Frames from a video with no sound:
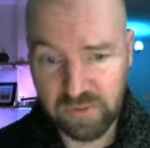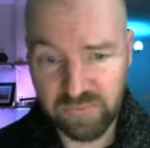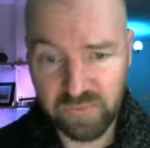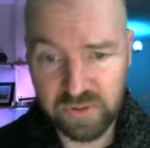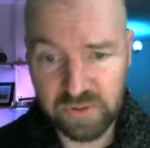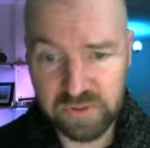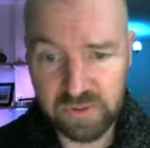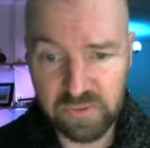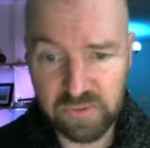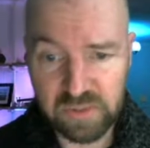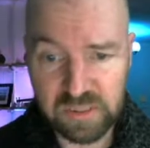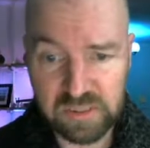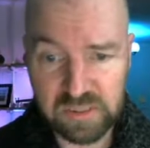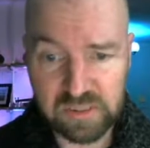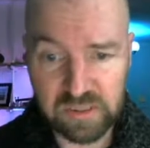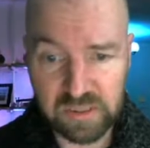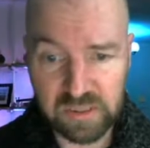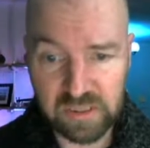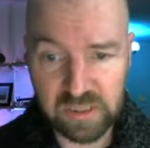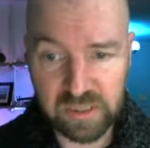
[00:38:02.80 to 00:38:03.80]
we do need
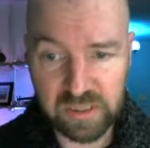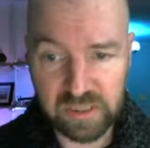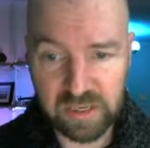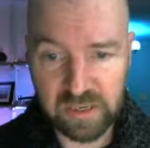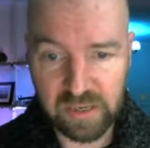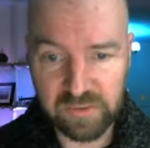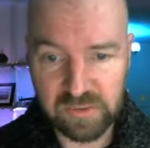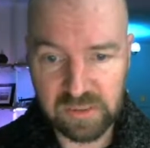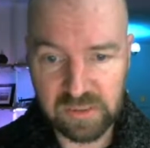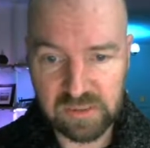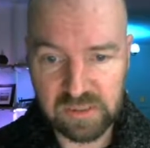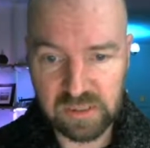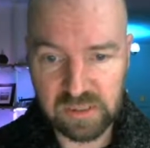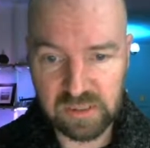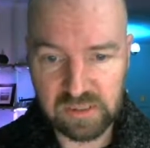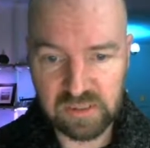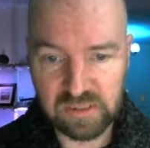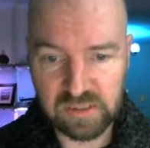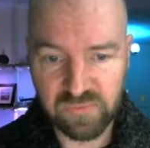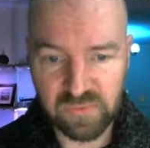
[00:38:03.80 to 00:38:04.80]
to click on this in
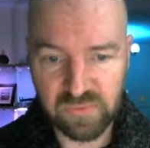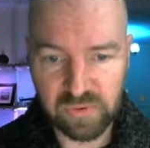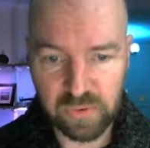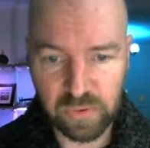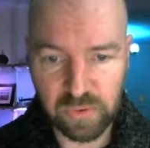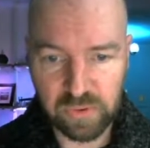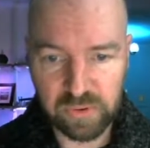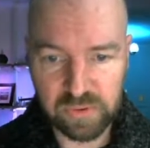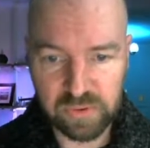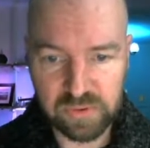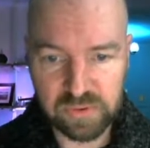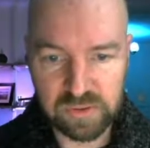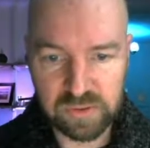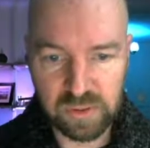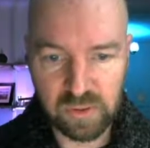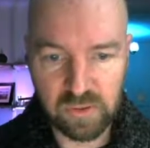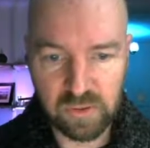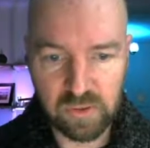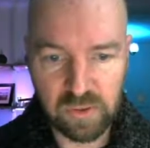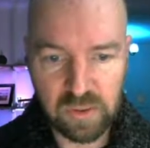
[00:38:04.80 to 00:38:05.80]
a different order.
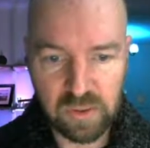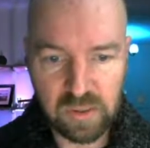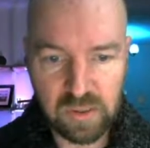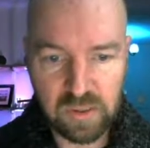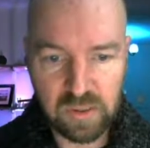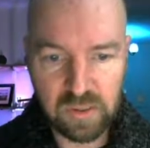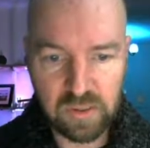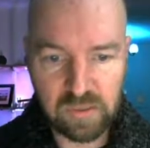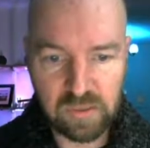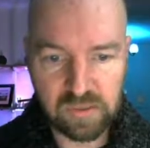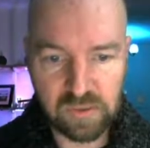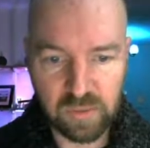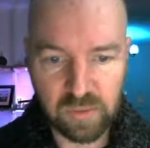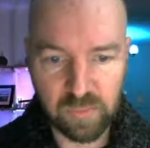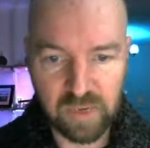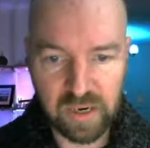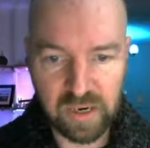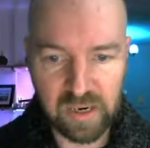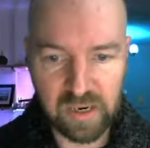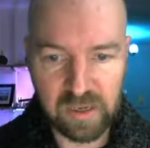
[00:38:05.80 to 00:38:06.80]
So
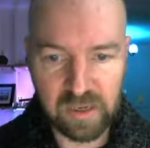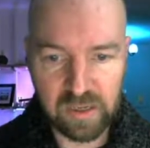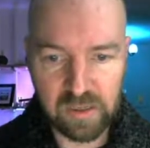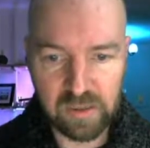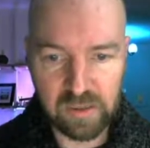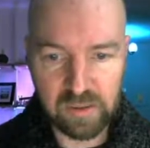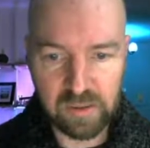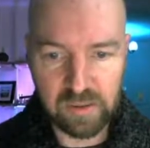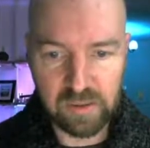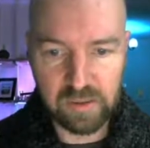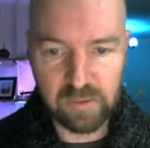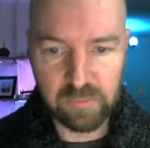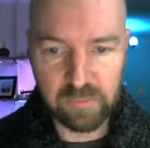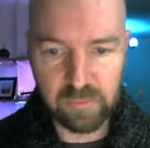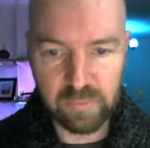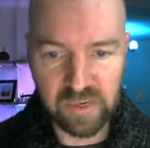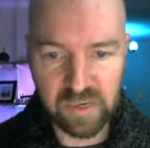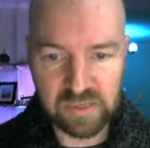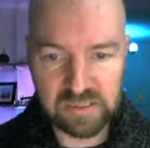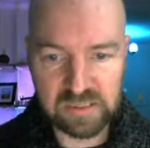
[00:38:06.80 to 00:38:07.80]
my
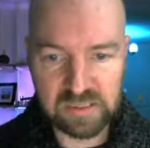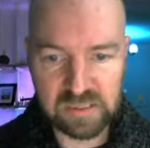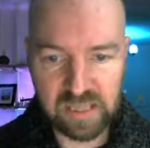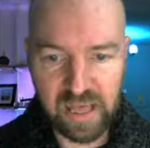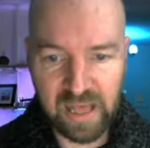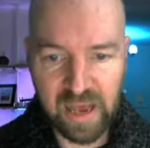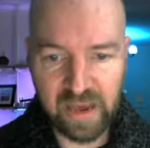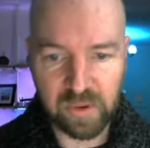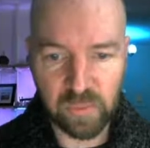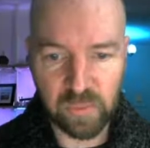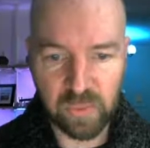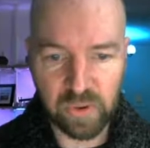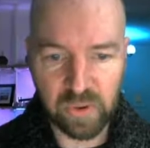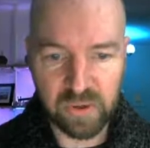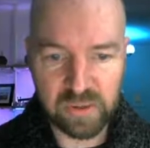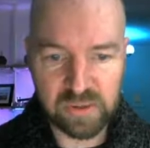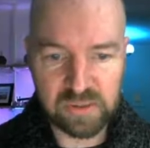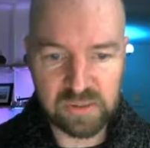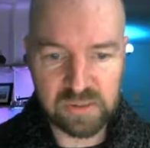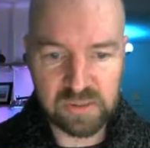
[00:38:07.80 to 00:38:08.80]
slot
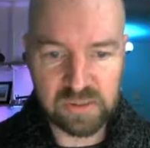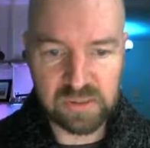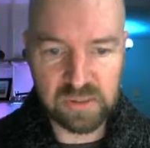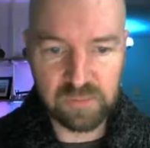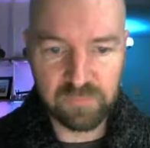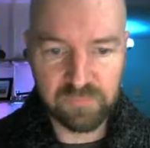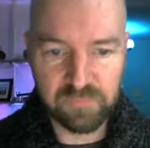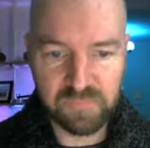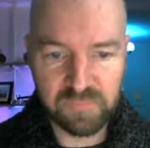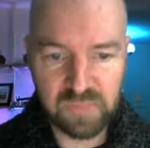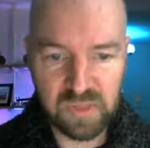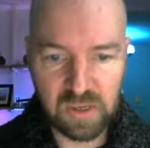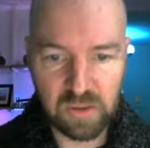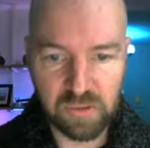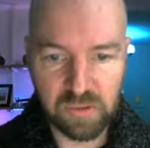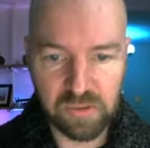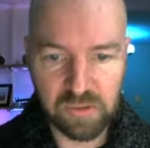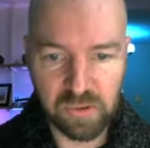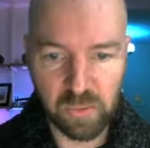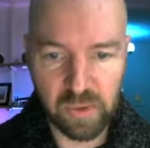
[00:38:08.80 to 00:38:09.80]
works
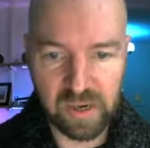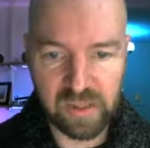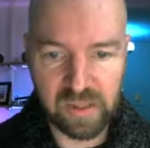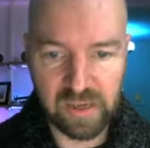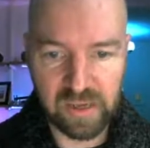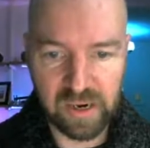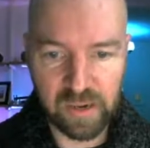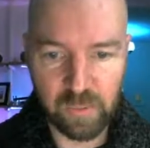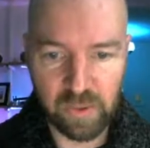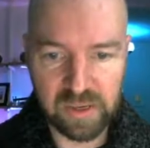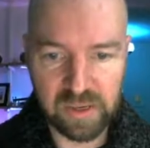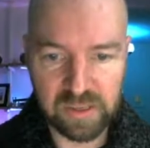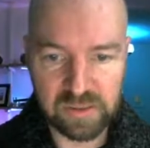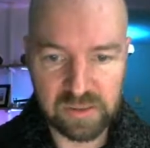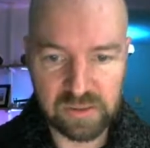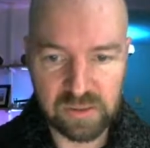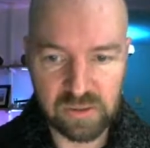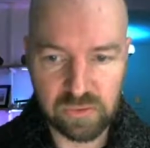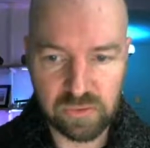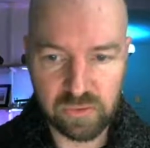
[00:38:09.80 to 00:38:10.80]
the way that I want it
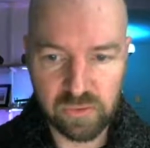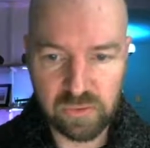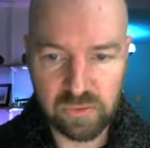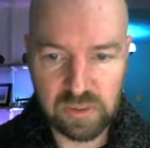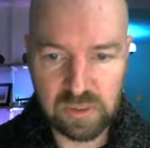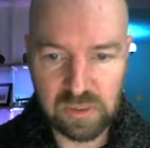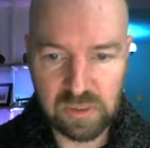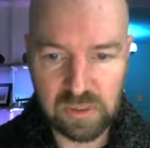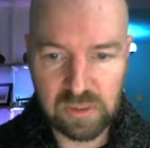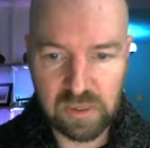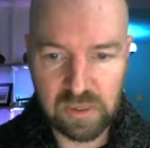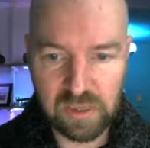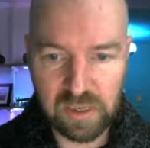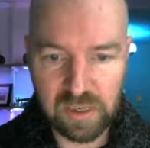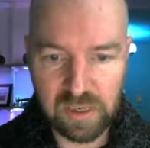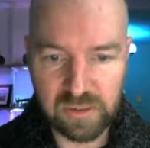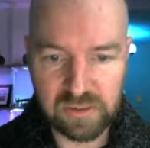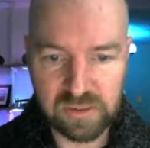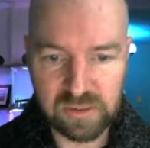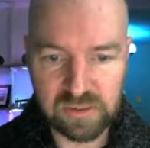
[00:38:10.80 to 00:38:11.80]
to
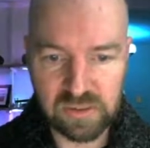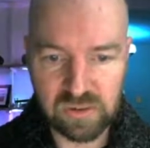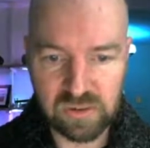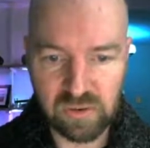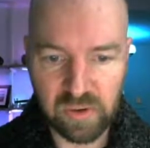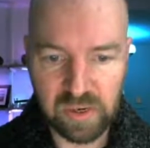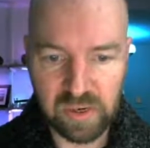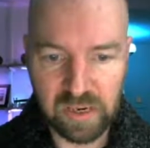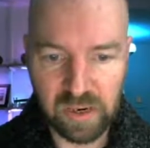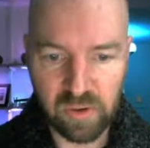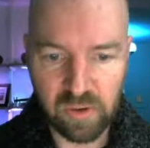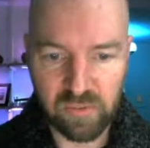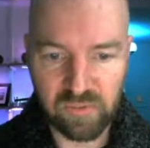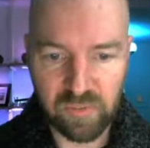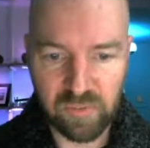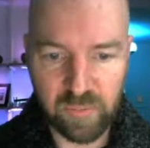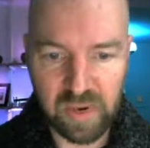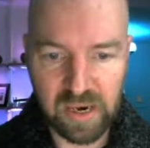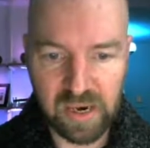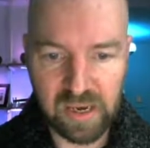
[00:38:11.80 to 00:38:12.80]
on this joint.
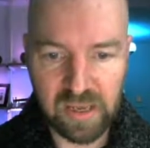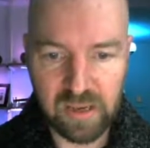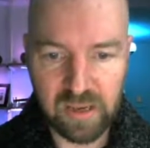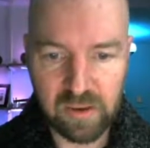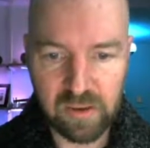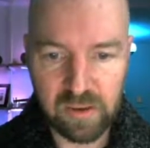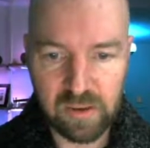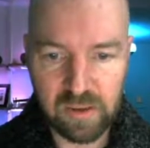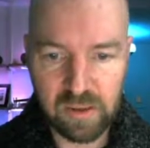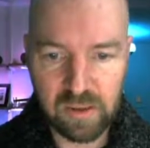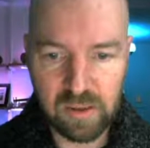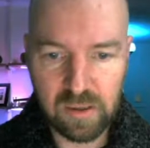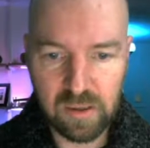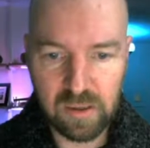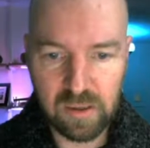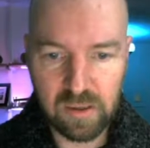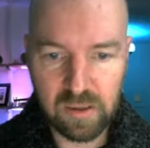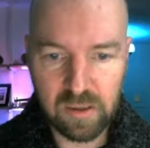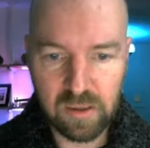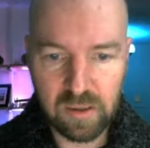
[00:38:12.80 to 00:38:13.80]
However, my
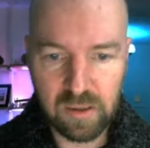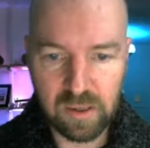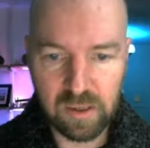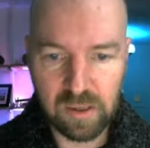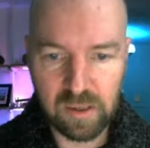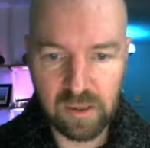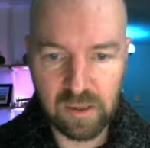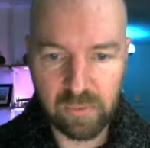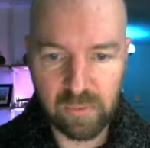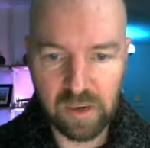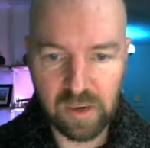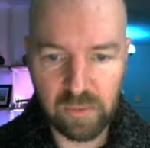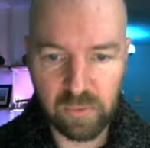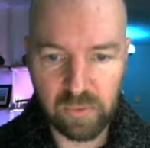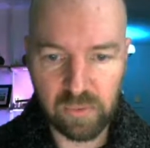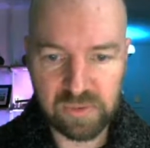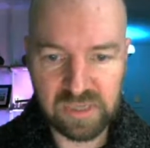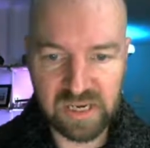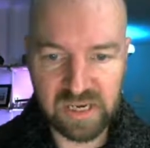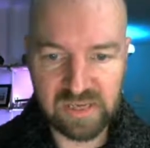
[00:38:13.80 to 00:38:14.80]

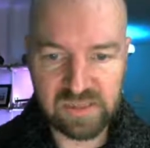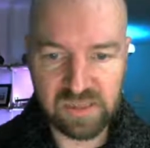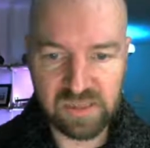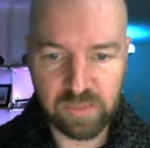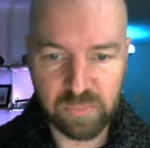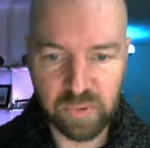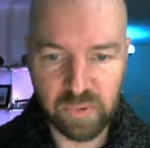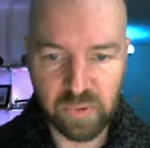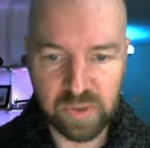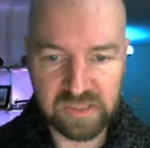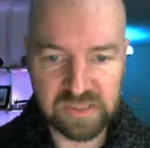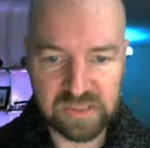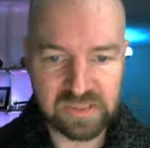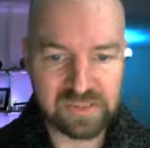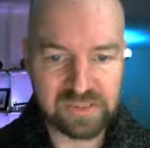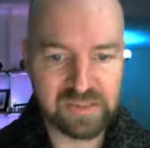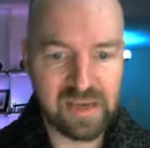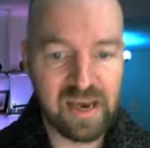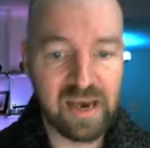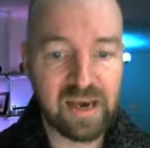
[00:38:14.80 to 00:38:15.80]
rotation point is
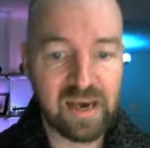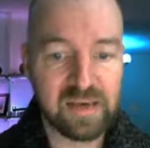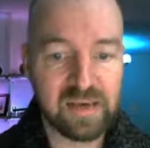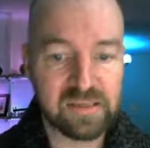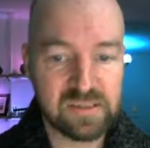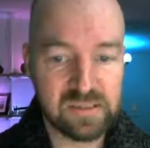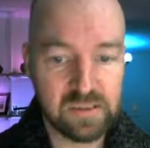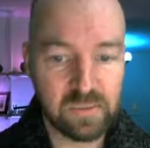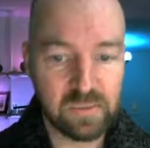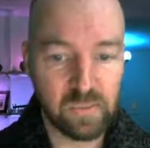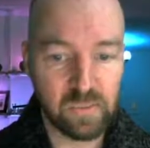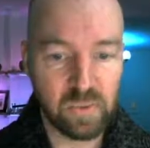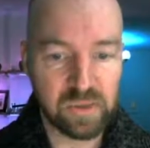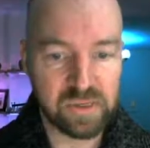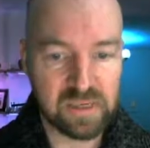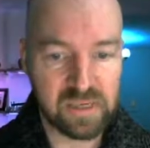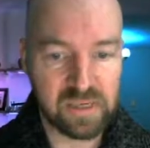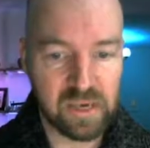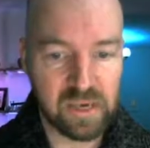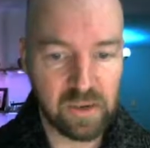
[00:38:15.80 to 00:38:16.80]
not
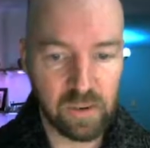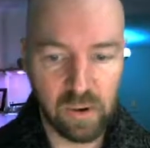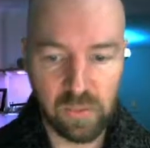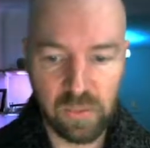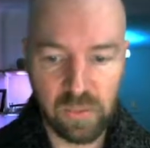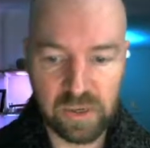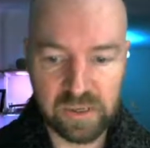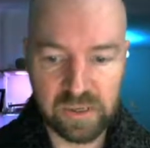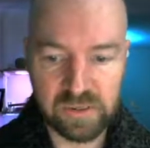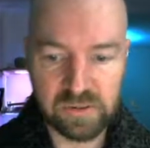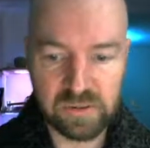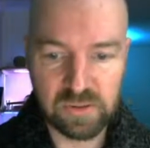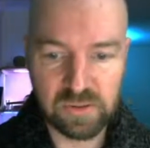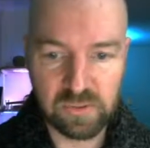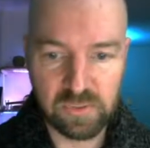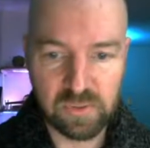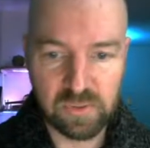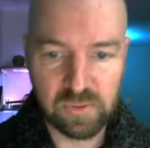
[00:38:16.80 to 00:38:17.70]
working how I want it to.